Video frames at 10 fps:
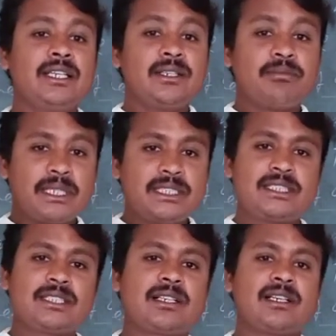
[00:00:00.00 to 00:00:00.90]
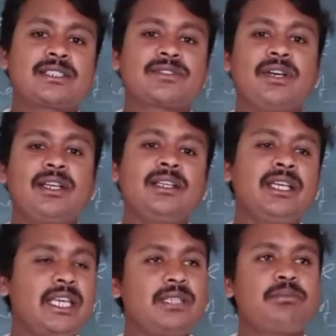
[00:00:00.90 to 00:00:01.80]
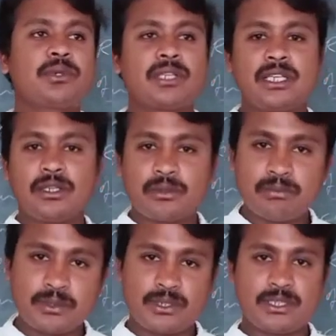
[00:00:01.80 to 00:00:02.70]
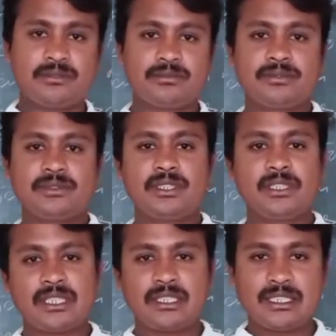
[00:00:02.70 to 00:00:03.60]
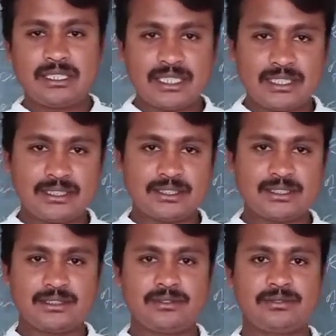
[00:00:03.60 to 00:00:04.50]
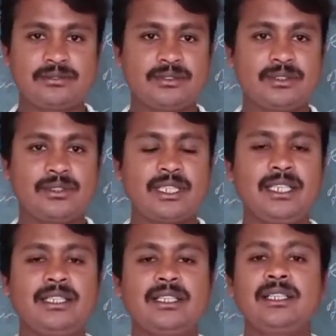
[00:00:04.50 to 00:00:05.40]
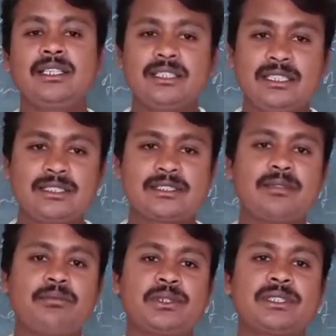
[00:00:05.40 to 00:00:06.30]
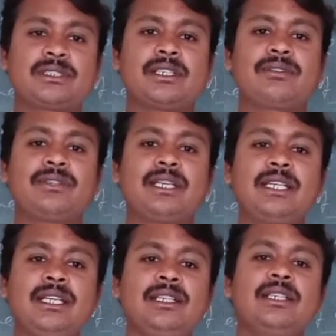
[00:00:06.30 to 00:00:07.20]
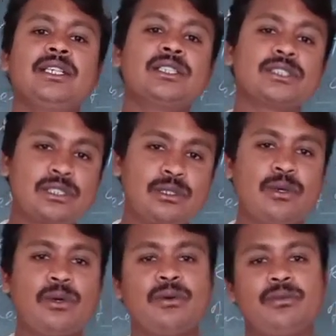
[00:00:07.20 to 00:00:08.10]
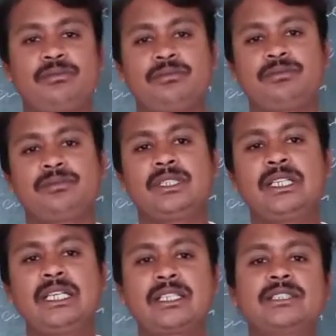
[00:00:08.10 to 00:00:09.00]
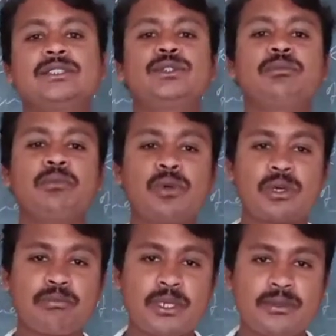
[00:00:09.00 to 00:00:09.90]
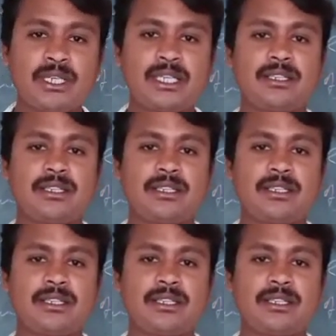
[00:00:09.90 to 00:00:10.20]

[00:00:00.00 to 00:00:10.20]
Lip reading: punched cards for input and output. You can write like this. Okay, these computers are very slow. It consumes more power.